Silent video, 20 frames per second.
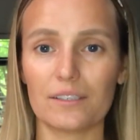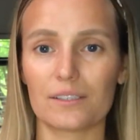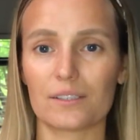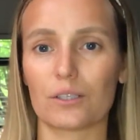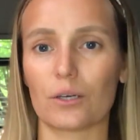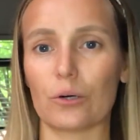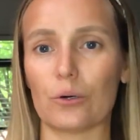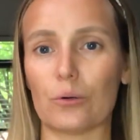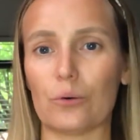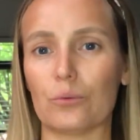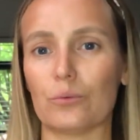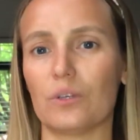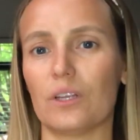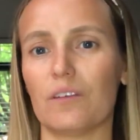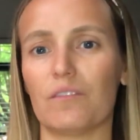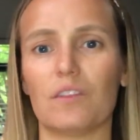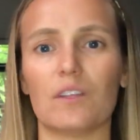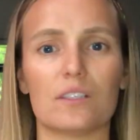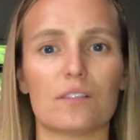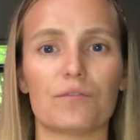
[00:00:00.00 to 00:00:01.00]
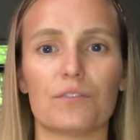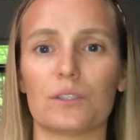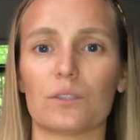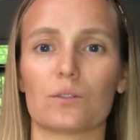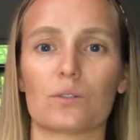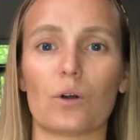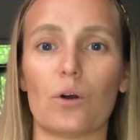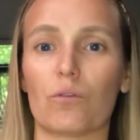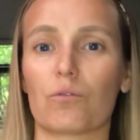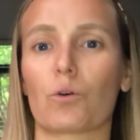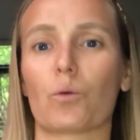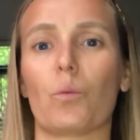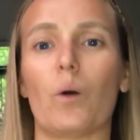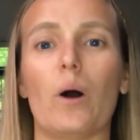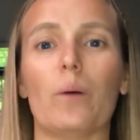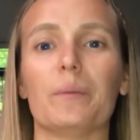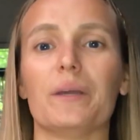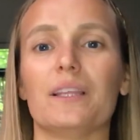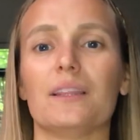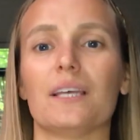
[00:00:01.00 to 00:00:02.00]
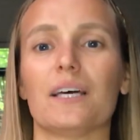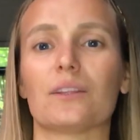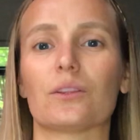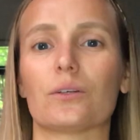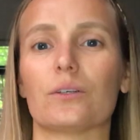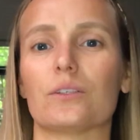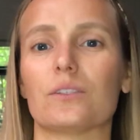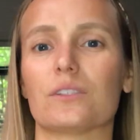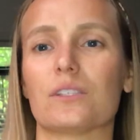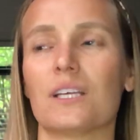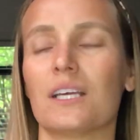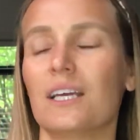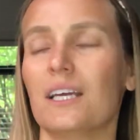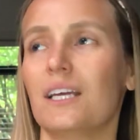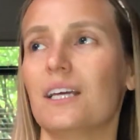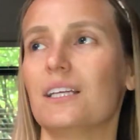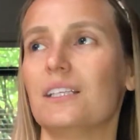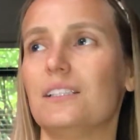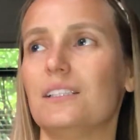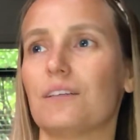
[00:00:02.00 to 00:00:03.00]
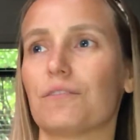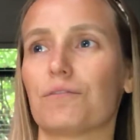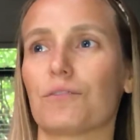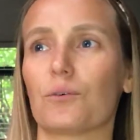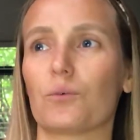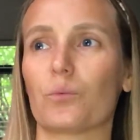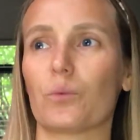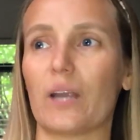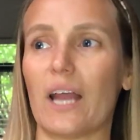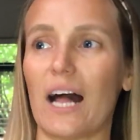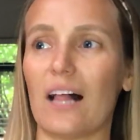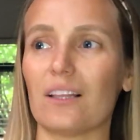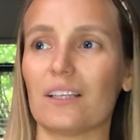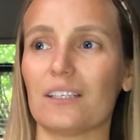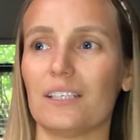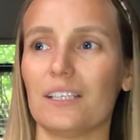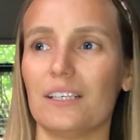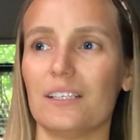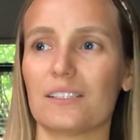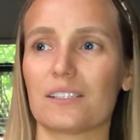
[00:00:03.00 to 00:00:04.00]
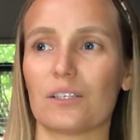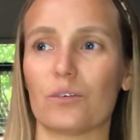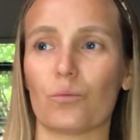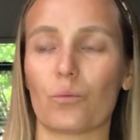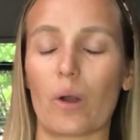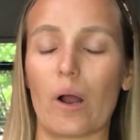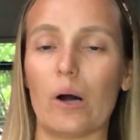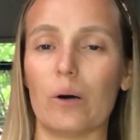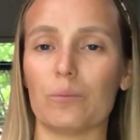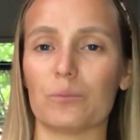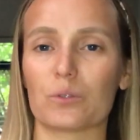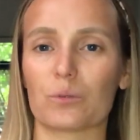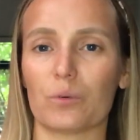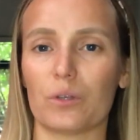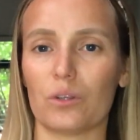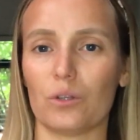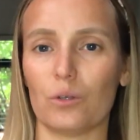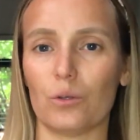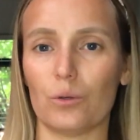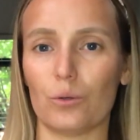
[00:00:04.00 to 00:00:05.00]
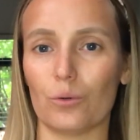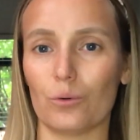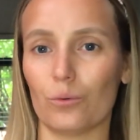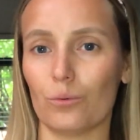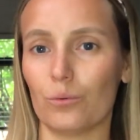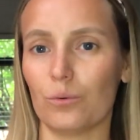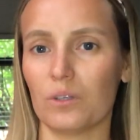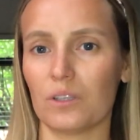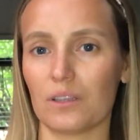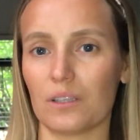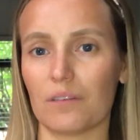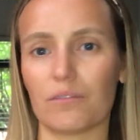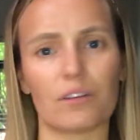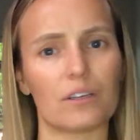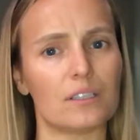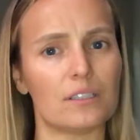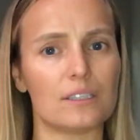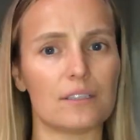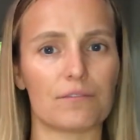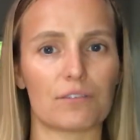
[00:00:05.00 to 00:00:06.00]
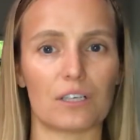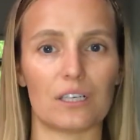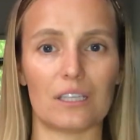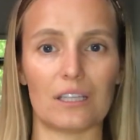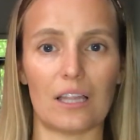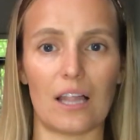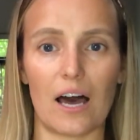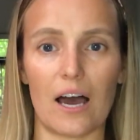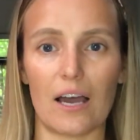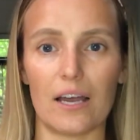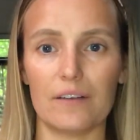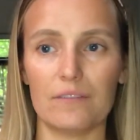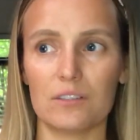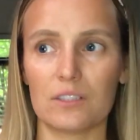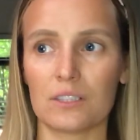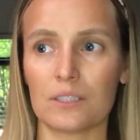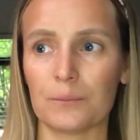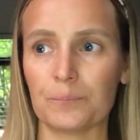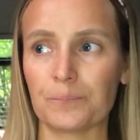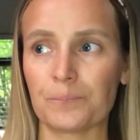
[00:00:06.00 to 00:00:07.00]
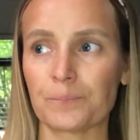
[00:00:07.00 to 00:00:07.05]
So if this feels overwhelming, that there's different realities and realms with you living different lives,